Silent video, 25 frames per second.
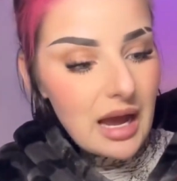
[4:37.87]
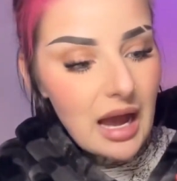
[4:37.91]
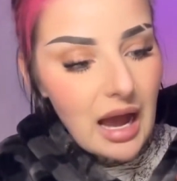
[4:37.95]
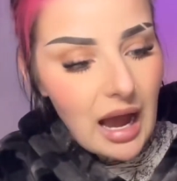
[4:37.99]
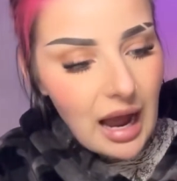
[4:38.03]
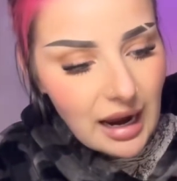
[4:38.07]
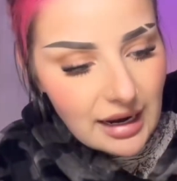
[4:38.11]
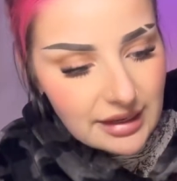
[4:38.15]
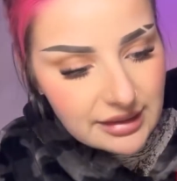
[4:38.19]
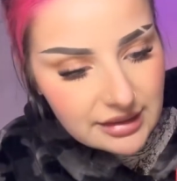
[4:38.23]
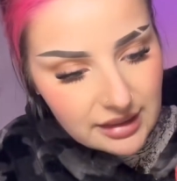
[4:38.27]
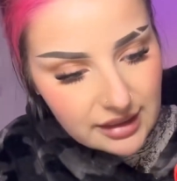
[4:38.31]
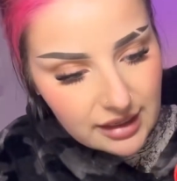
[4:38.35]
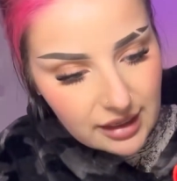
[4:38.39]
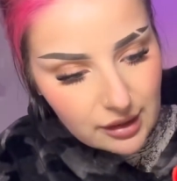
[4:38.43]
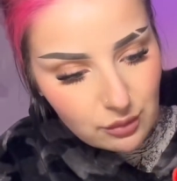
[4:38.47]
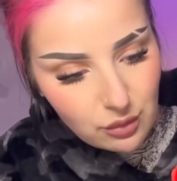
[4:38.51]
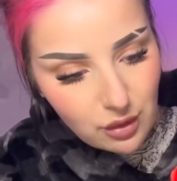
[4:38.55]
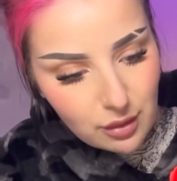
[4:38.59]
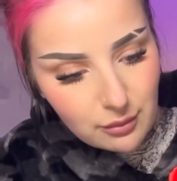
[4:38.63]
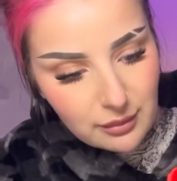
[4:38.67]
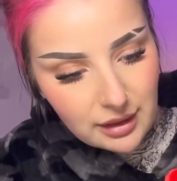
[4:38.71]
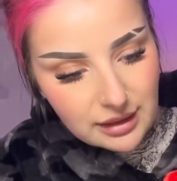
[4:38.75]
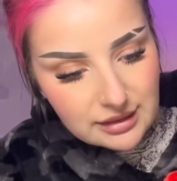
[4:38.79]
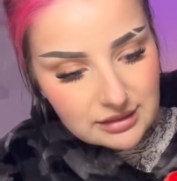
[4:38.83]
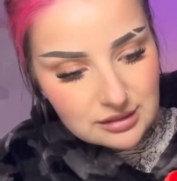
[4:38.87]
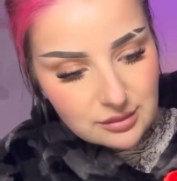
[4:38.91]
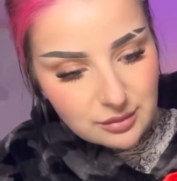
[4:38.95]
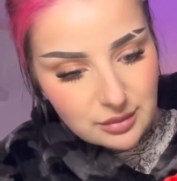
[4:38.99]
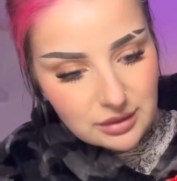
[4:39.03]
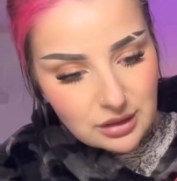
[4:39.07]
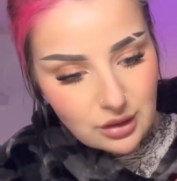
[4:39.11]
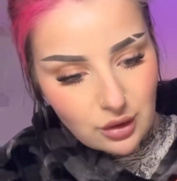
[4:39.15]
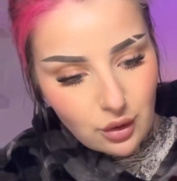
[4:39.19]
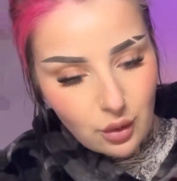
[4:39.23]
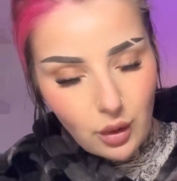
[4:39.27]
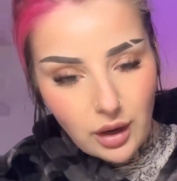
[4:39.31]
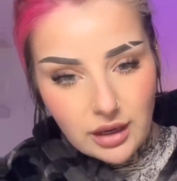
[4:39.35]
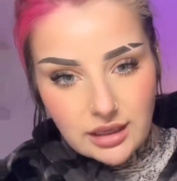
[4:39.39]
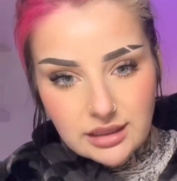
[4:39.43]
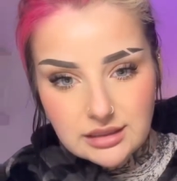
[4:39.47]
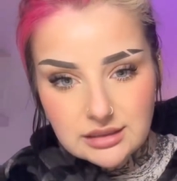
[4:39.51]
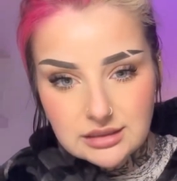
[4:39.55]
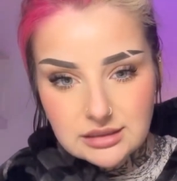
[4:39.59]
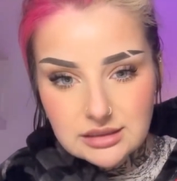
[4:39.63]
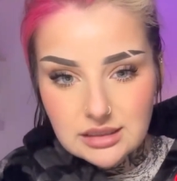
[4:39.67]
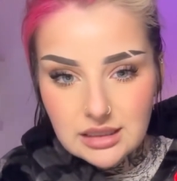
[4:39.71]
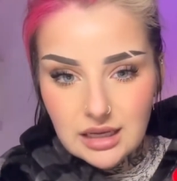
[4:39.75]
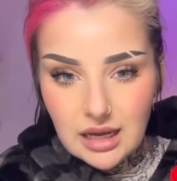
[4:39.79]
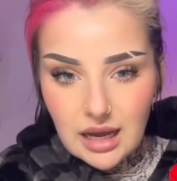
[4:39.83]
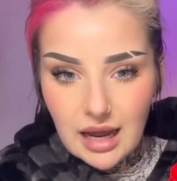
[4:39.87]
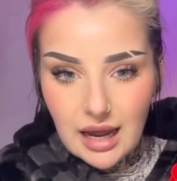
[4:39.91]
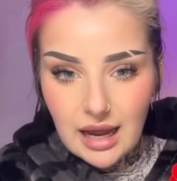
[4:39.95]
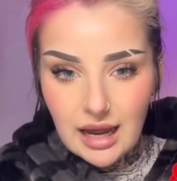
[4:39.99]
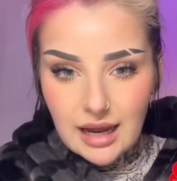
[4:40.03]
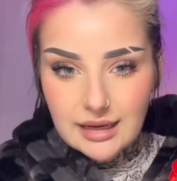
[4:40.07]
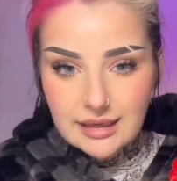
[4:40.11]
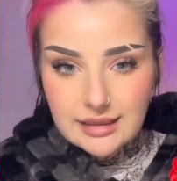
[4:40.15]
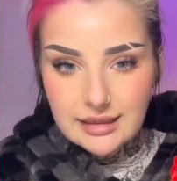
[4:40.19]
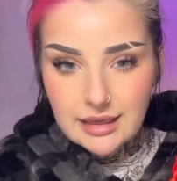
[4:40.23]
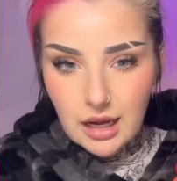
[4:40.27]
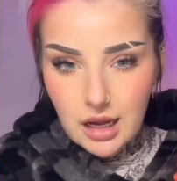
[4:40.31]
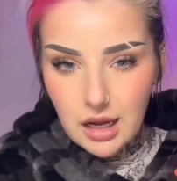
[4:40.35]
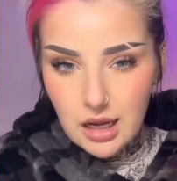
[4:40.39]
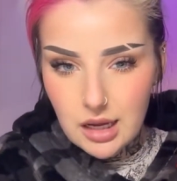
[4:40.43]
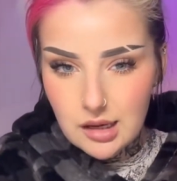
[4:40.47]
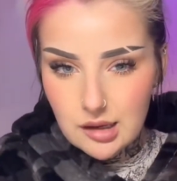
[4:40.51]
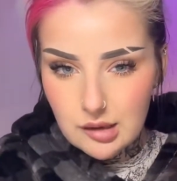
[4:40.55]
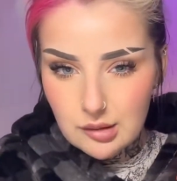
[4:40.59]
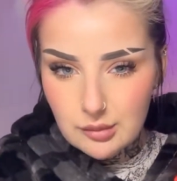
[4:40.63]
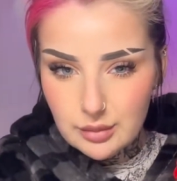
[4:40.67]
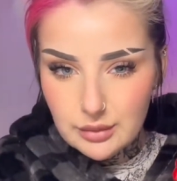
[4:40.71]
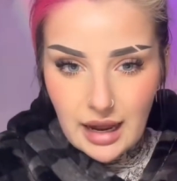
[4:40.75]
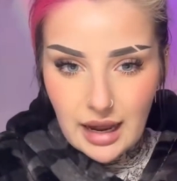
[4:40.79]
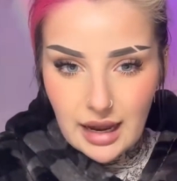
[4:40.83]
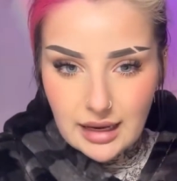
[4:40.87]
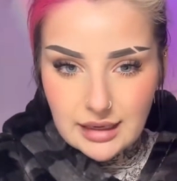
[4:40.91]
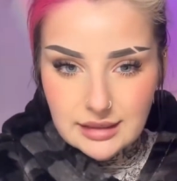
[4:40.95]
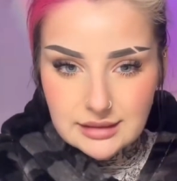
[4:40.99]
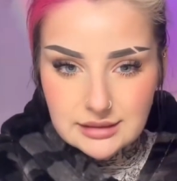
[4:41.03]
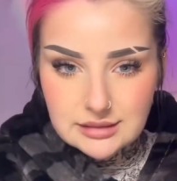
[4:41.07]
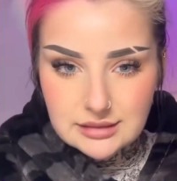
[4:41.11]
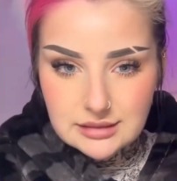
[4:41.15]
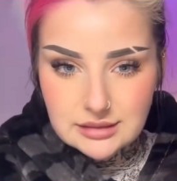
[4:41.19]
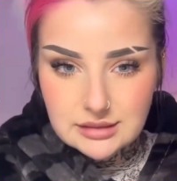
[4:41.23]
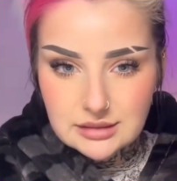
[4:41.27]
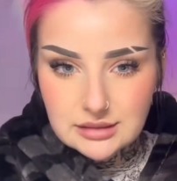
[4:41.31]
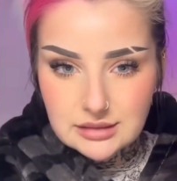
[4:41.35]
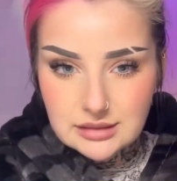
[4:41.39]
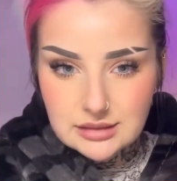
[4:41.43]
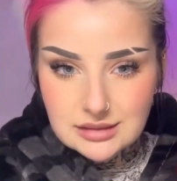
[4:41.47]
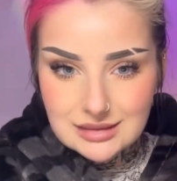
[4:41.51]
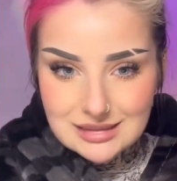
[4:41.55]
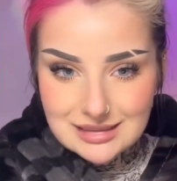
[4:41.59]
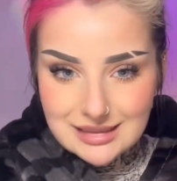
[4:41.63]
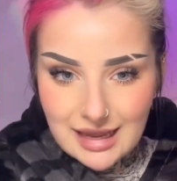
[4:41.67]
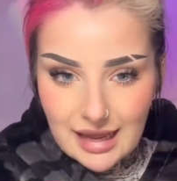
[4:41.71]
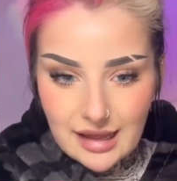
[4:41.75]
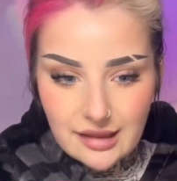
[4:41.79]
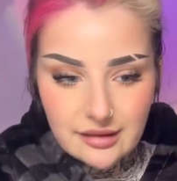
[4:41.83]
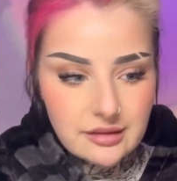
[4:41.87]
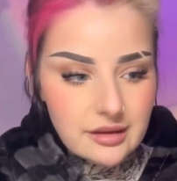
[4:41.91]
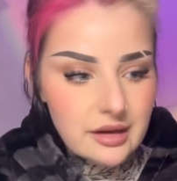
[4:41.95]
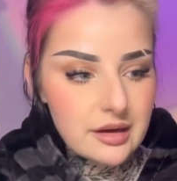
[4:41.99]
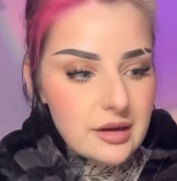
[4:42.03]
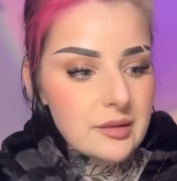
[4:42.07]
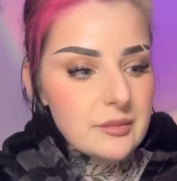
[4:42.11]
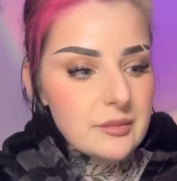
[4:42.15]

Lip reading: I think I want mine to be quite higher and together.